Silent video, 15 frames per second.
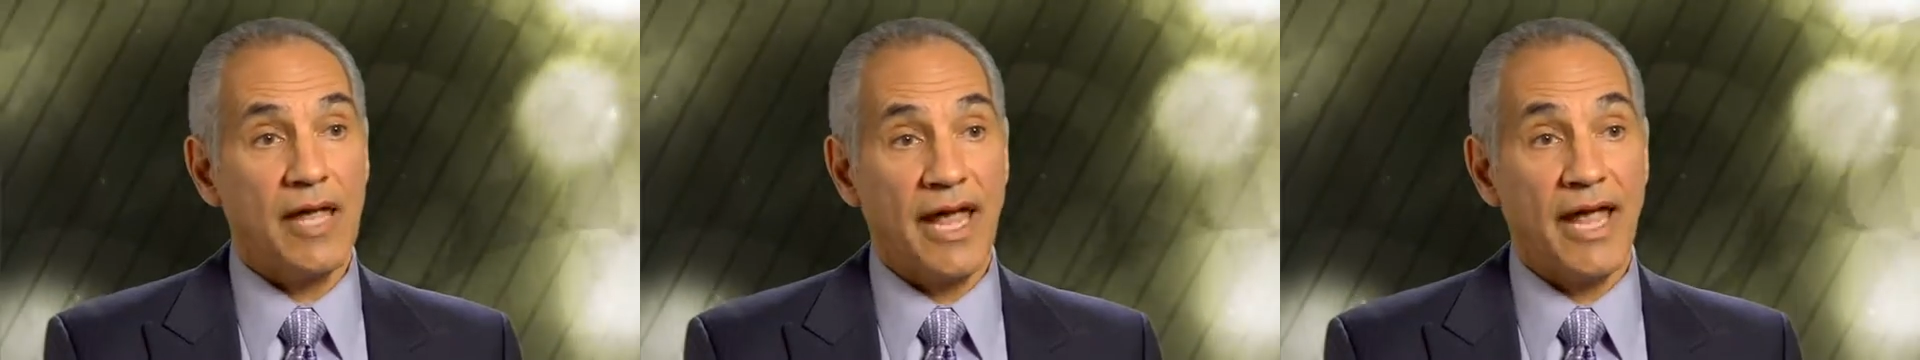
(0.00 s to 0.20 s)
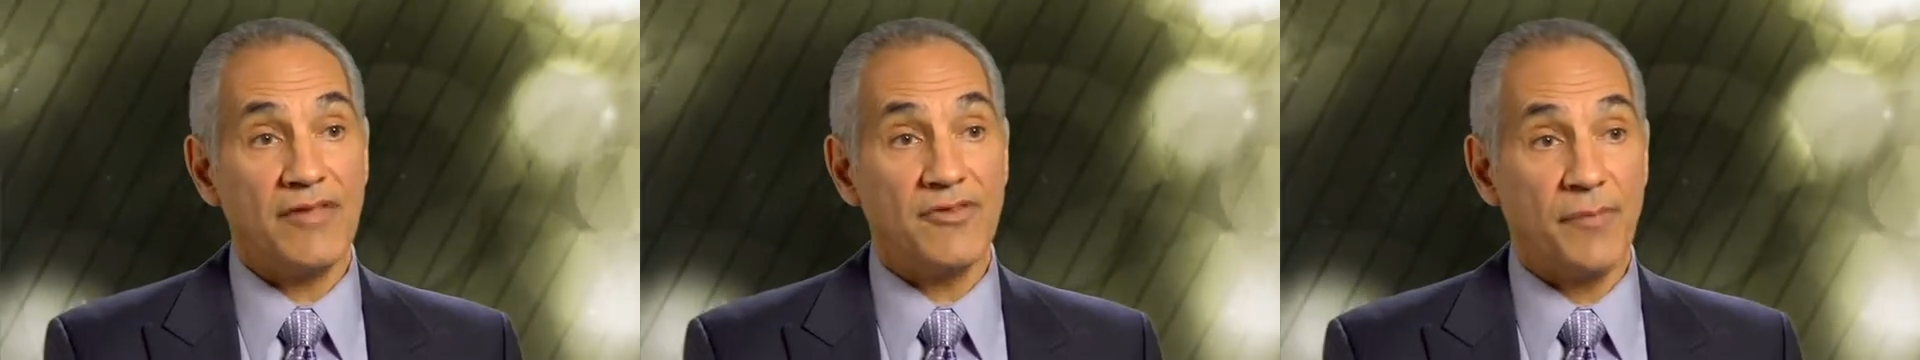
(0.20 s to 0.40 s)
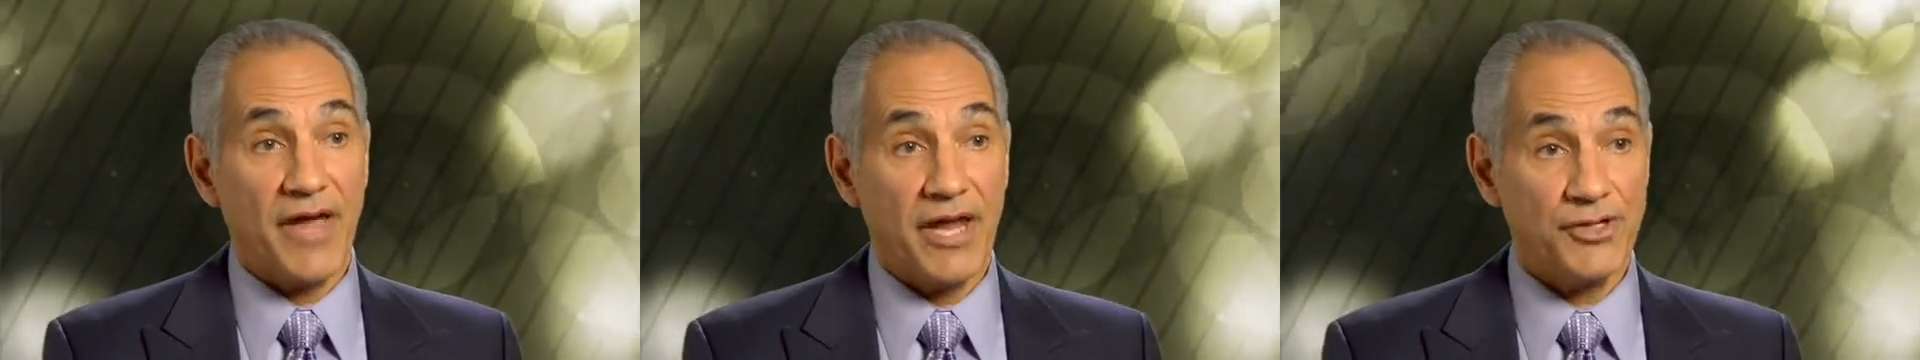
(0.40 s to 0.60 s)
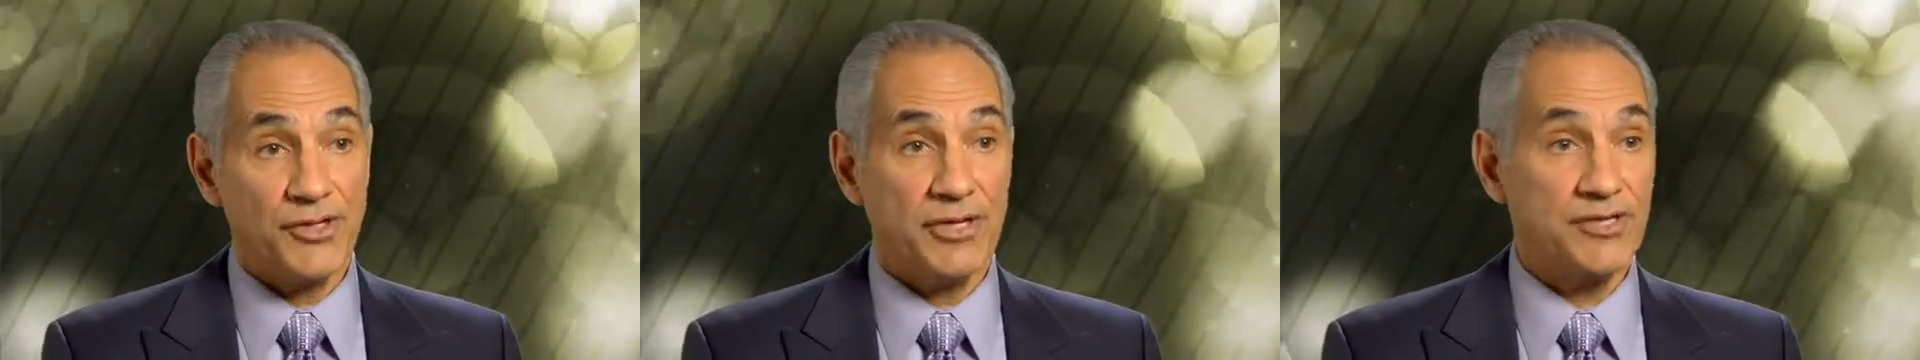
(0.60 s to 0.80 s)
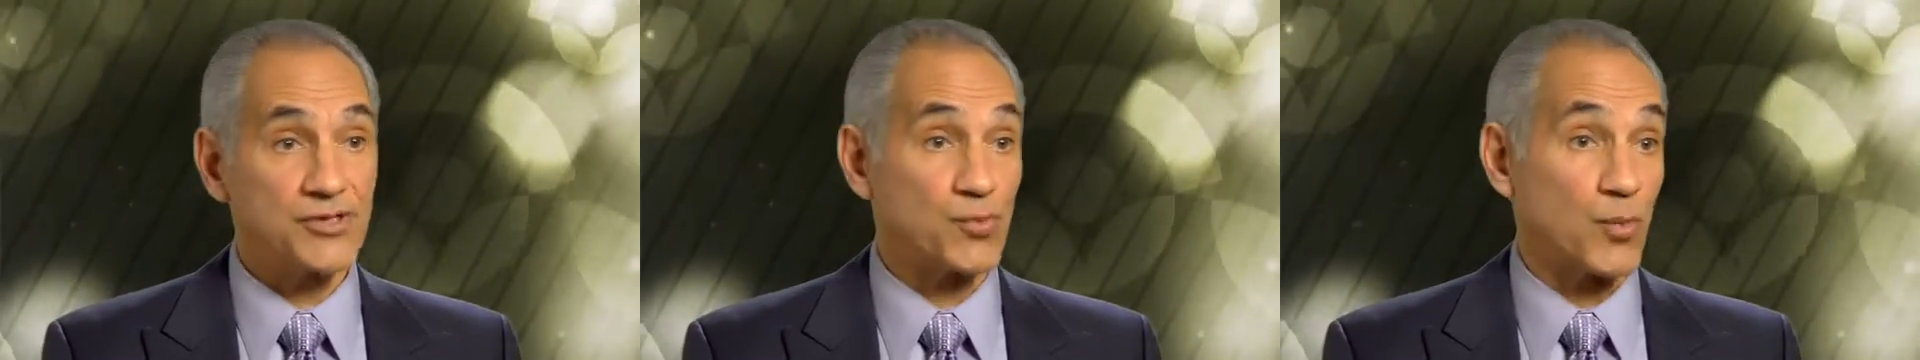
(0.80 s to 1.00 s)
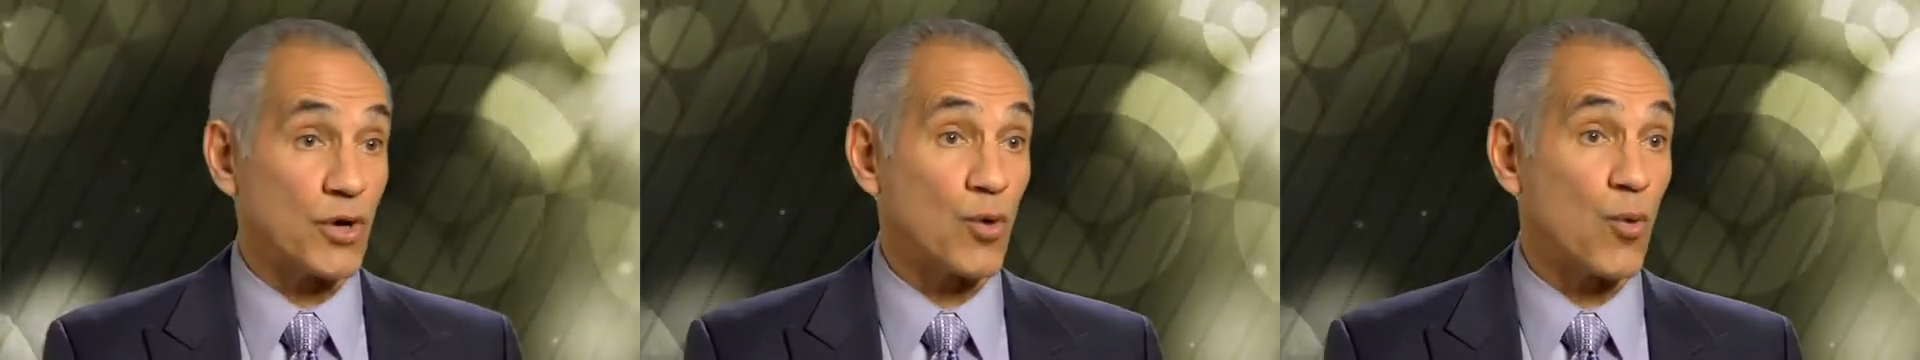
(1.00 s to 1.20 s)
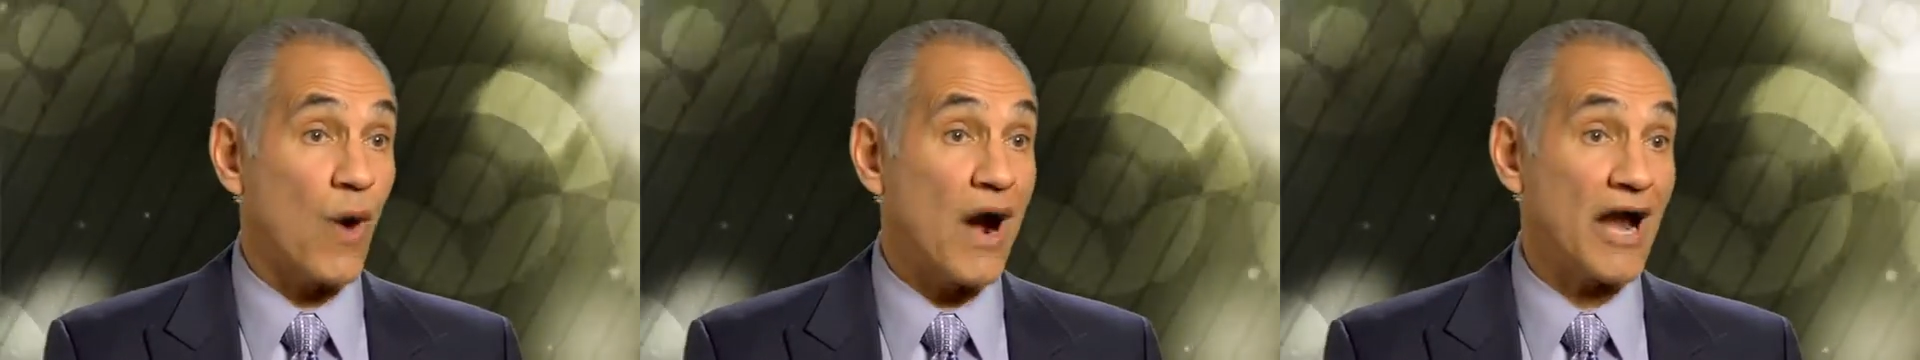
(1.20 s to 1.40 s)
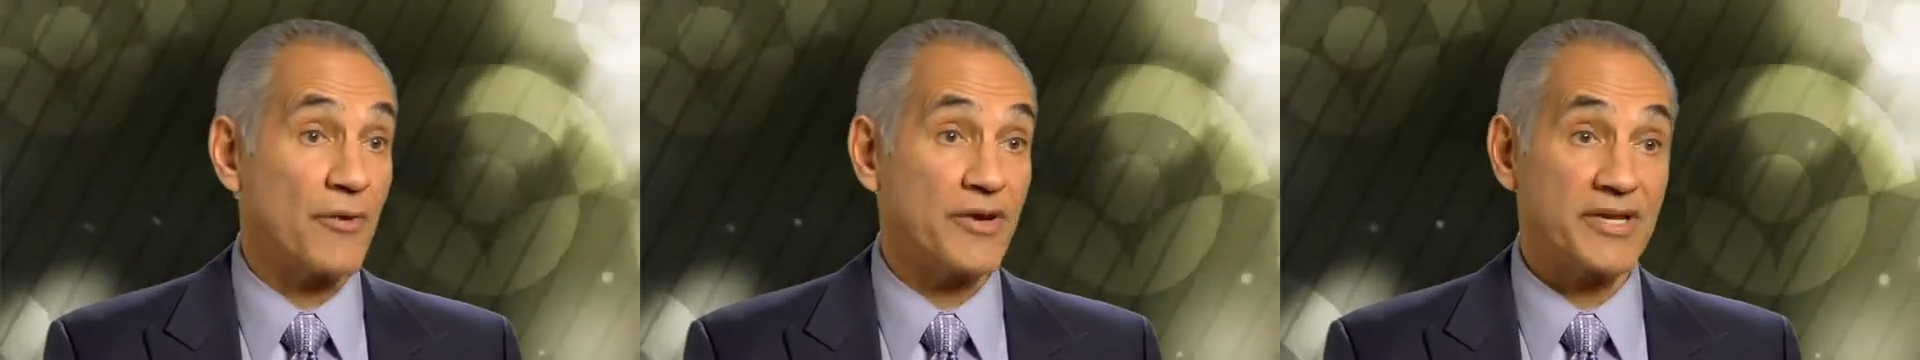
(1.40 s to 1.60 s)
and the patient is
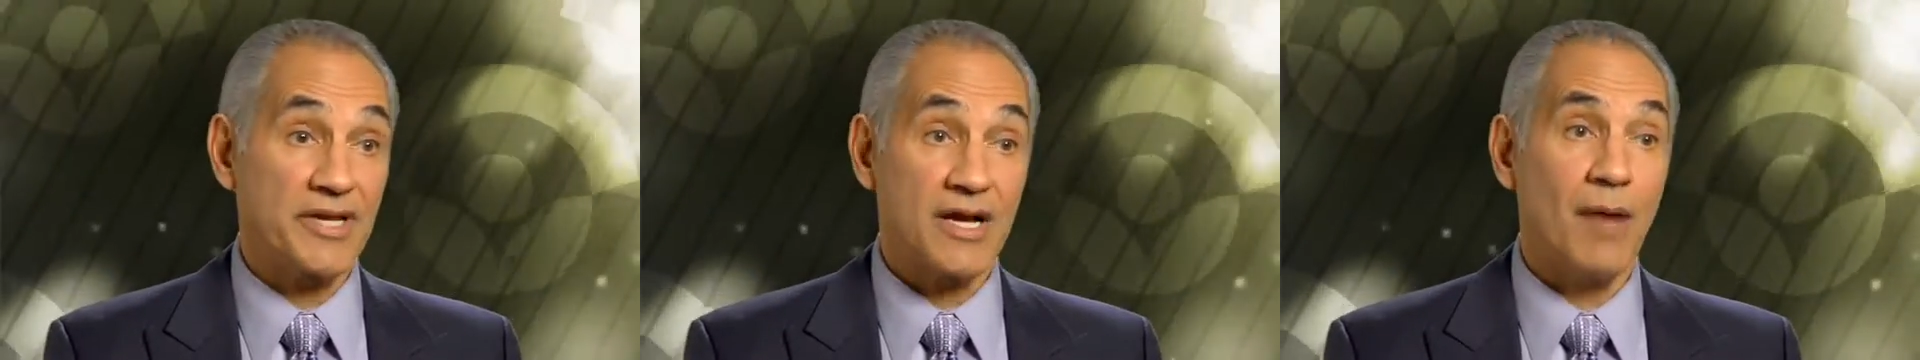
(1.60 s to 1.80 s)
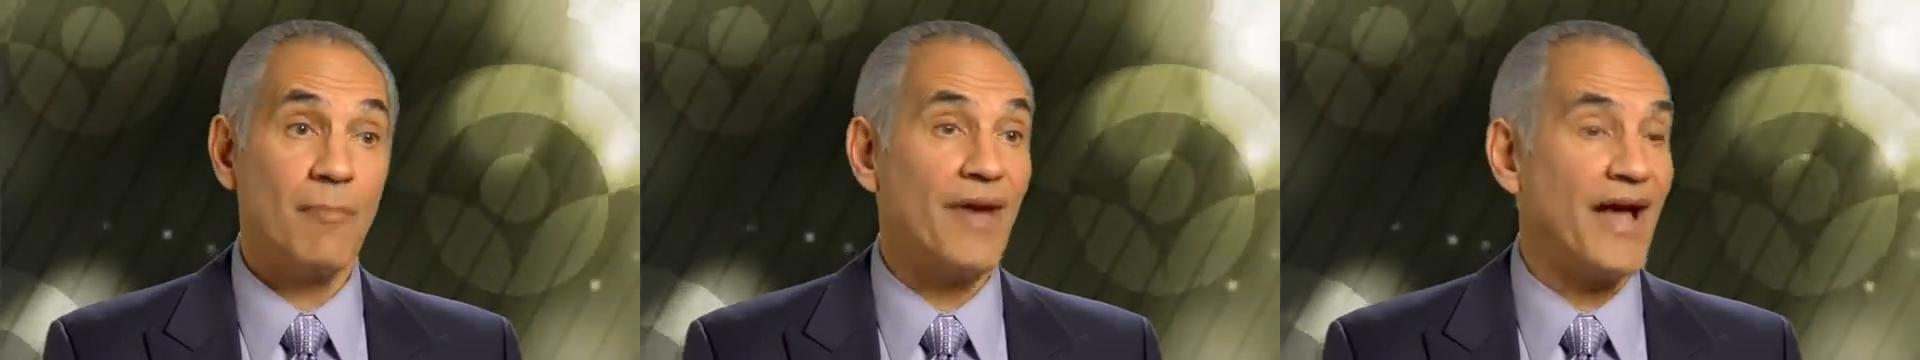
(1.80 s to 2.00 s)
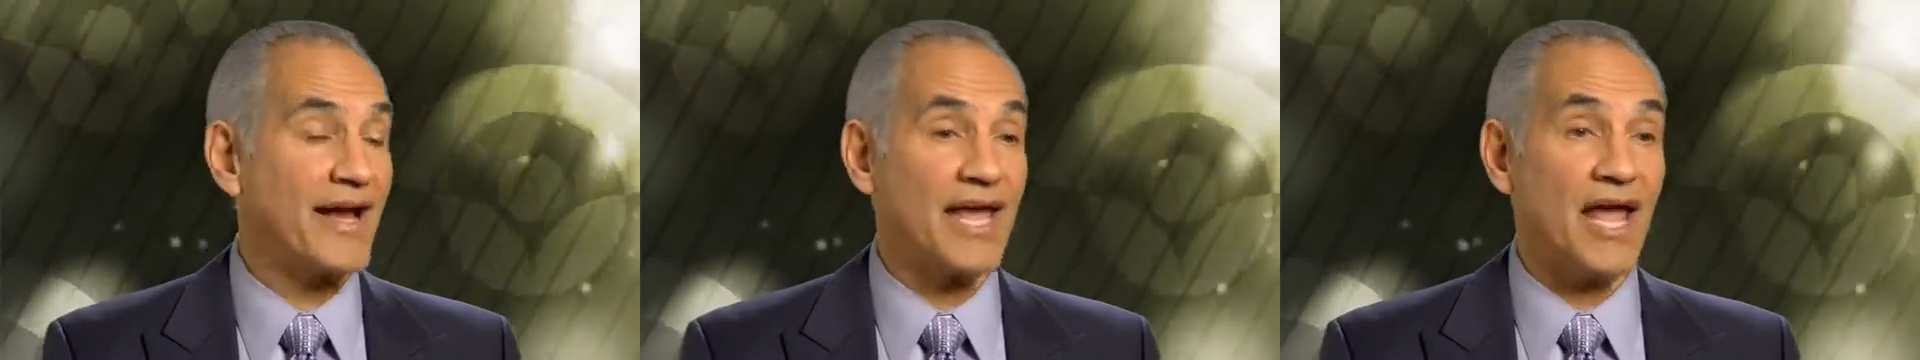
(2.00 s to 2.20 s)
requiring to come back